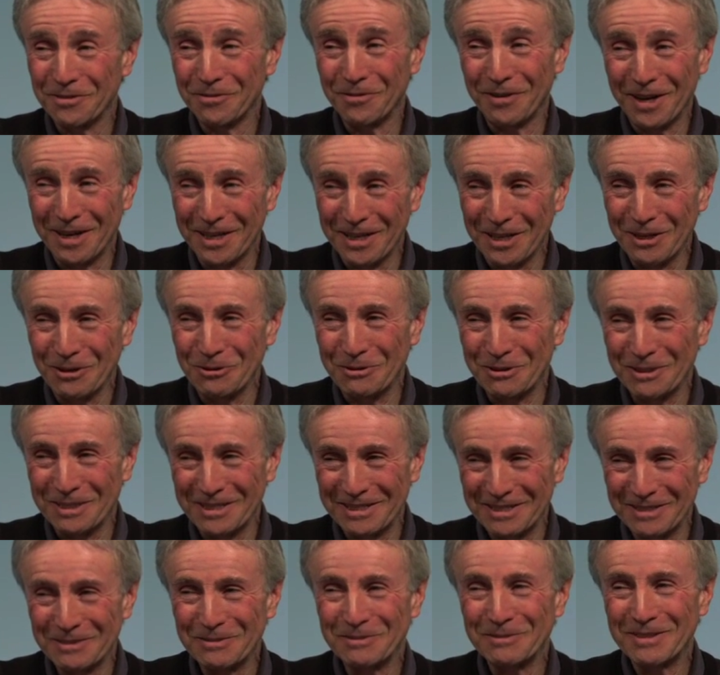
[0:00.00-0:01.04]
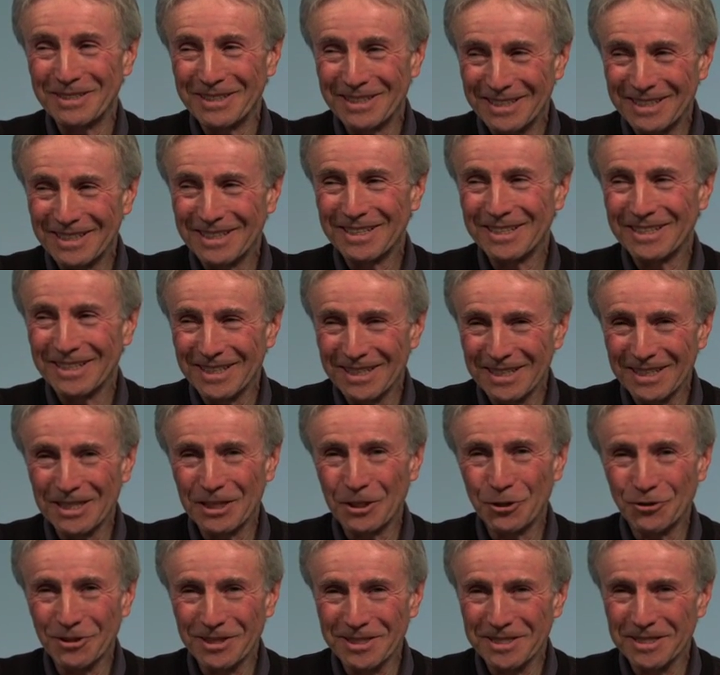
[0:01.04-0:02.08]
to find out. Yeah,
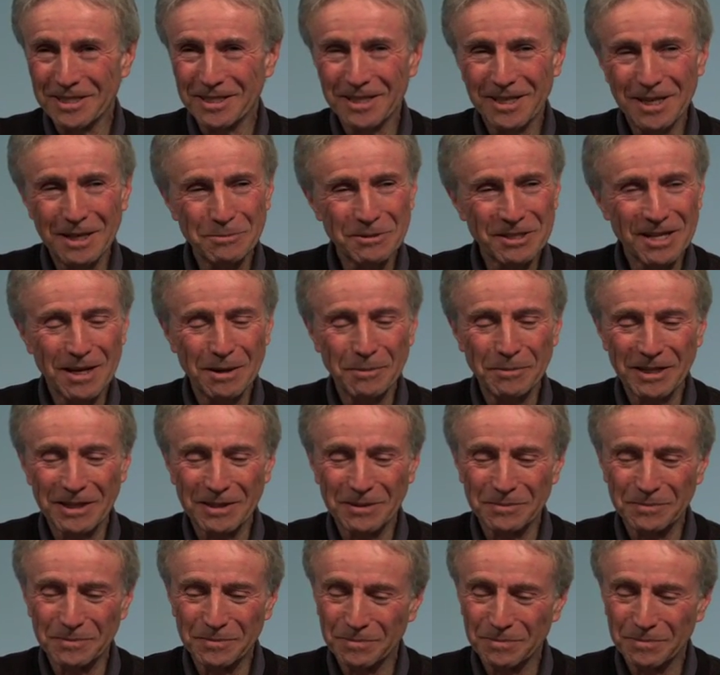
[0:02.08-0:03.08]
interesting times coming.